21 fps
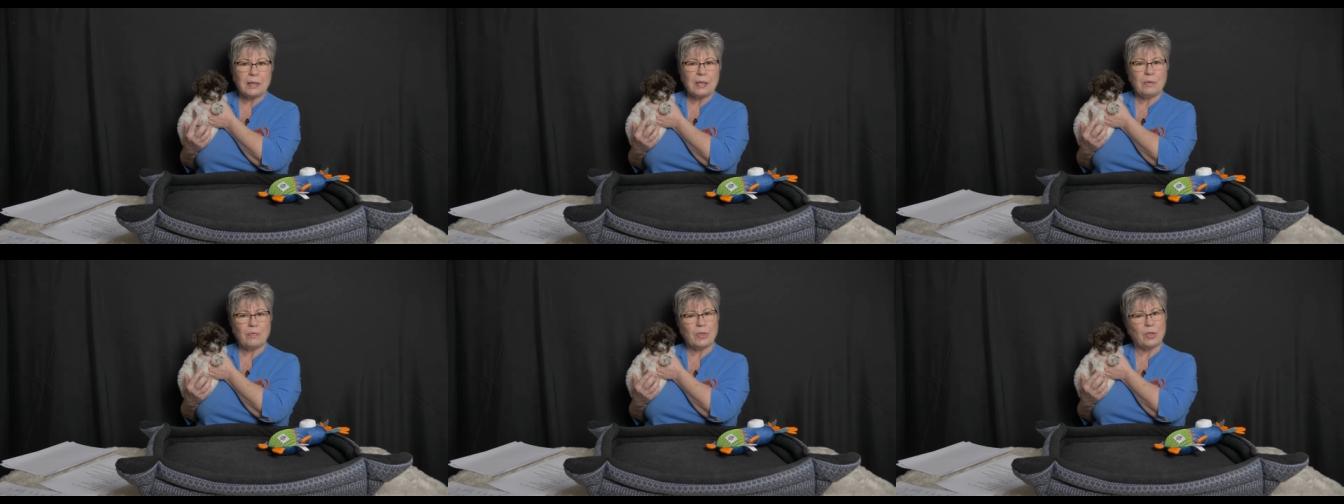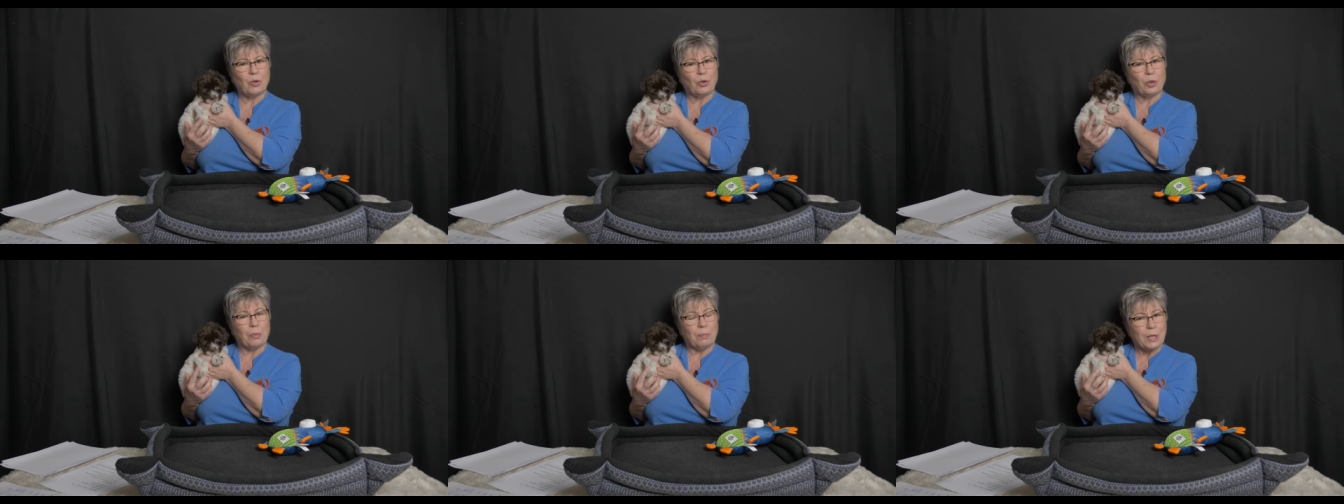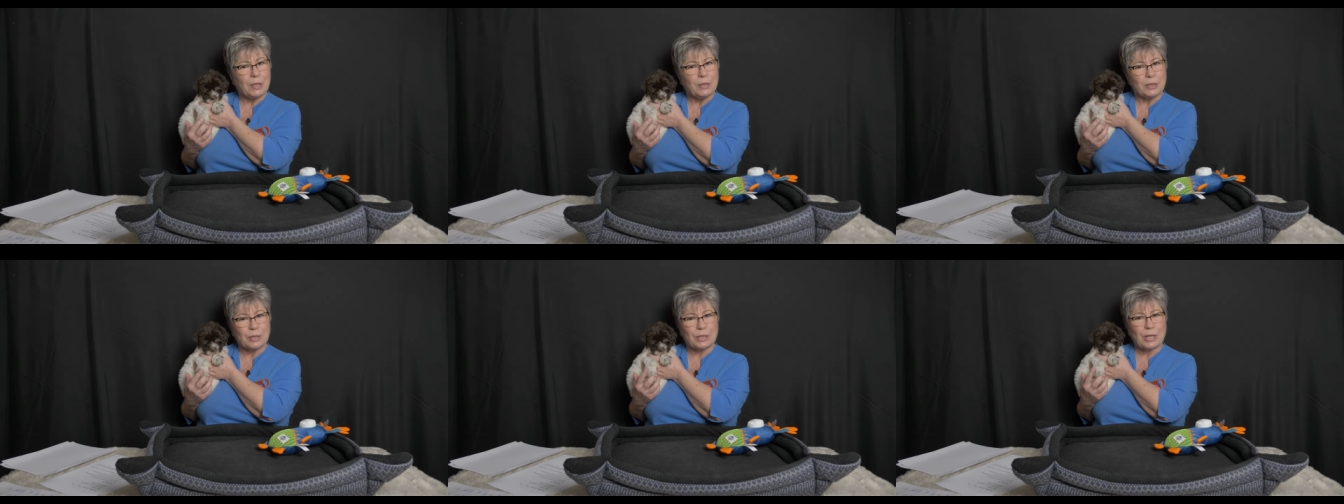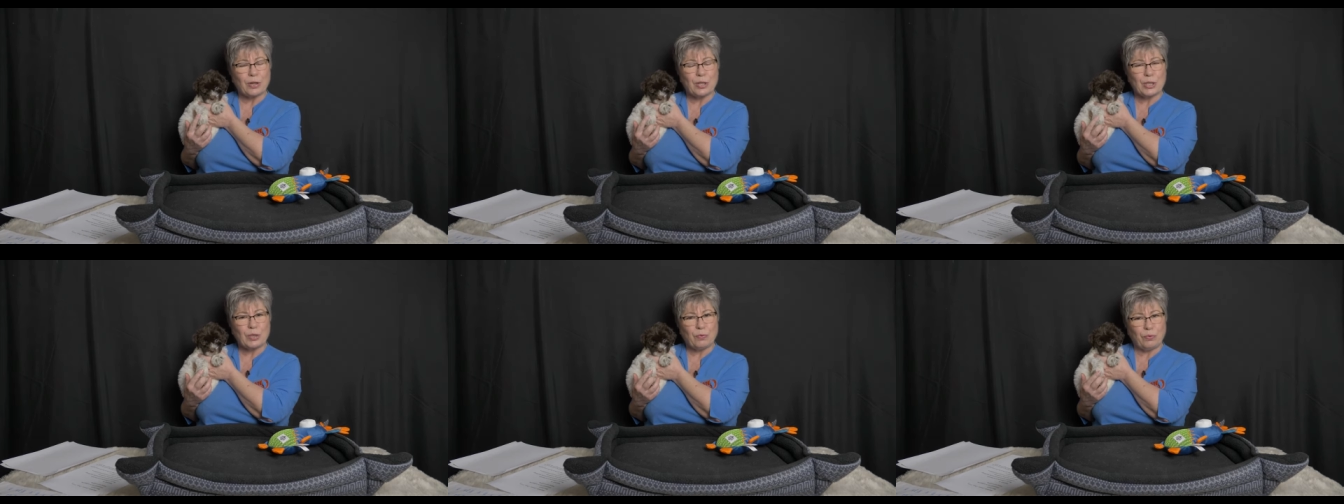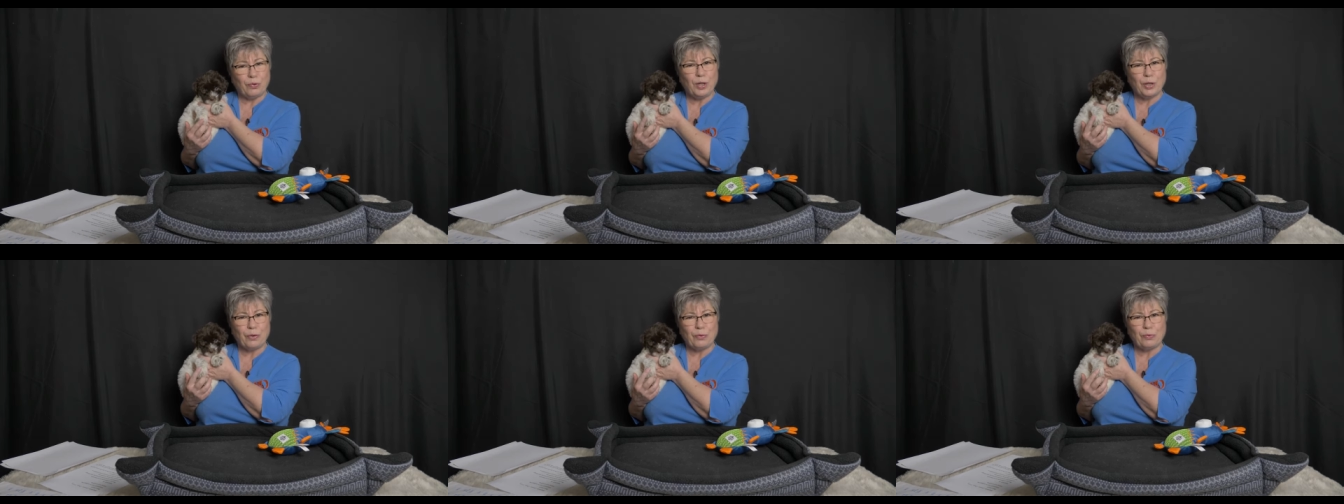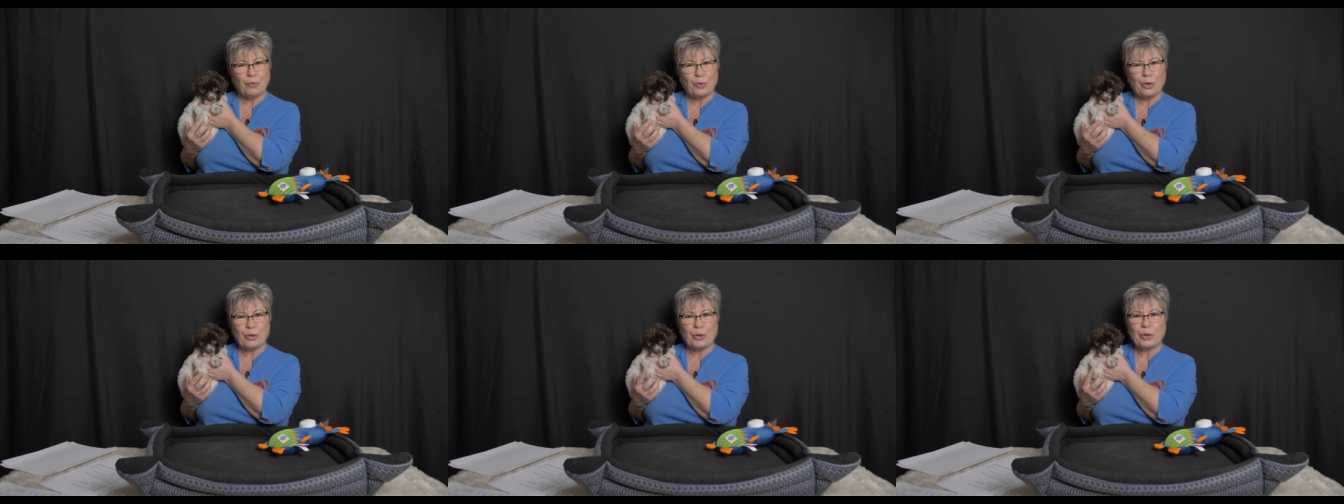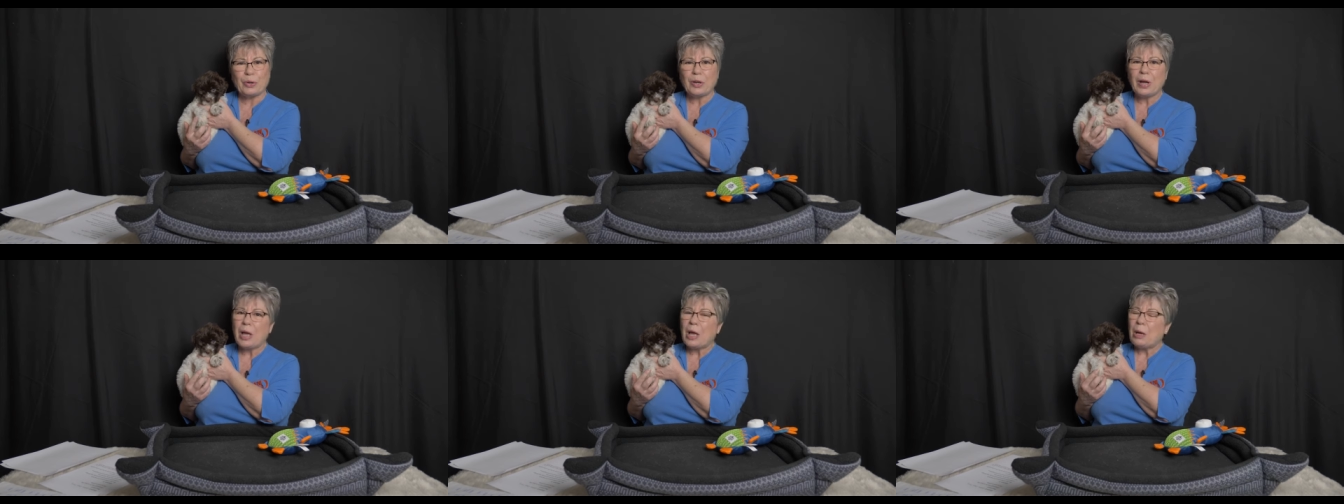even though the military is full of
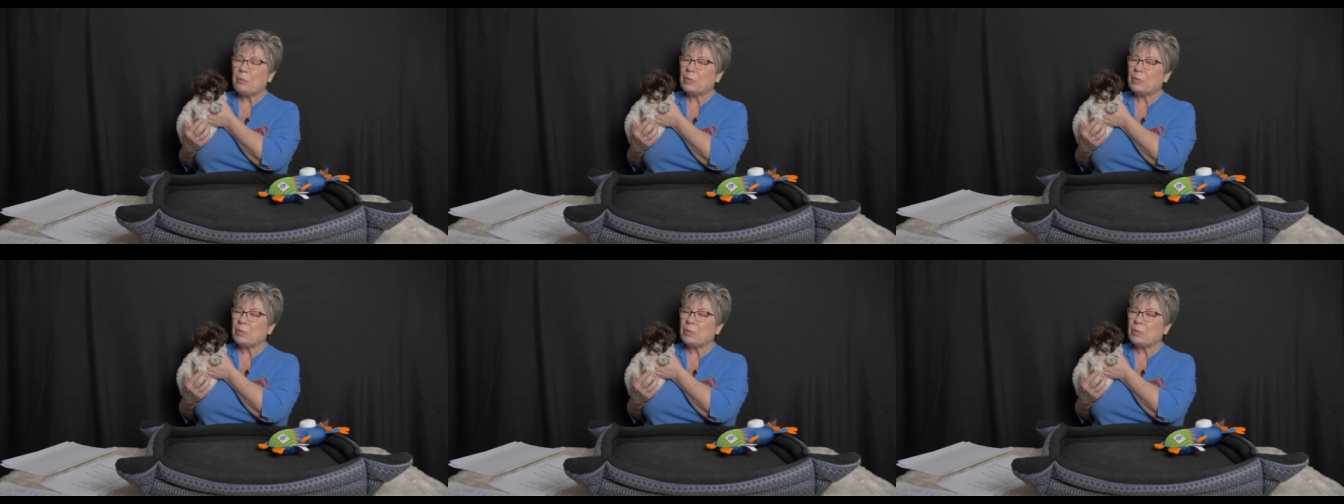order,